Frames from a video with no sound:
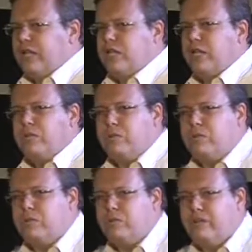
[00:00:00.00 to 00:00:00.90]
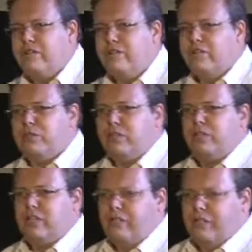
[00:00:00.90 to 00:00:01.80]
again to get people to pay for it
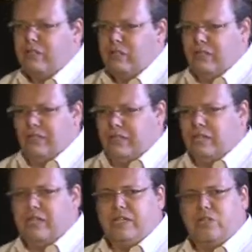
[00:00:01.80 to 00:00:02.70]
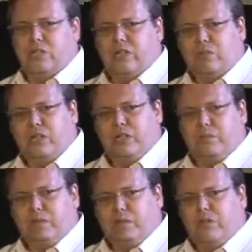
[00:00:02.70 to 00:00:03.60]
because they feel that okay, it's not a good
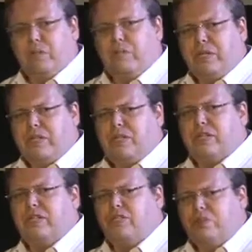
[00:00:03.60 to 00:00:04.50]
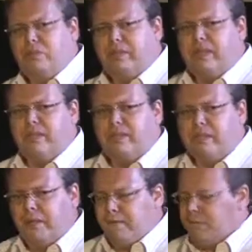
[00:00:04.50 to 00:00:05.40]
experience. You're pinching and zooming and
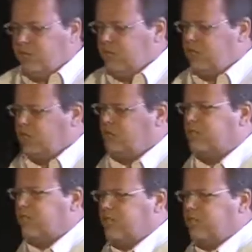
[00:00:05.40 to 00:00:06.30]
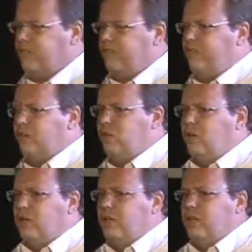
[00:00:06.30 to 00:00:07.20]
it just doesn't give you
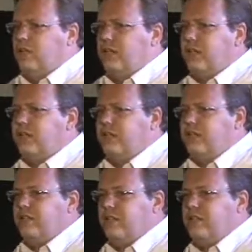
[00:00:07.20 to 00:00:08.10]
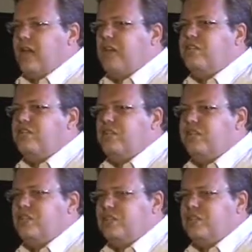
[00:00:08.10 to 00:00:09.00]
yeah, the, the, the nice
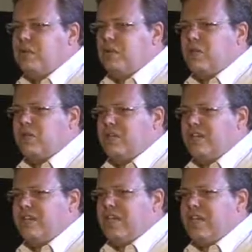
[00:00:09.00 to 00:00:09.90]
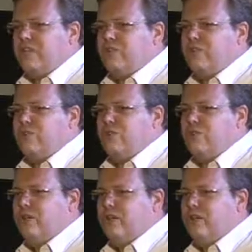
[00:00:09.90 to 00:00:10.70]
things the tablet uh, can give you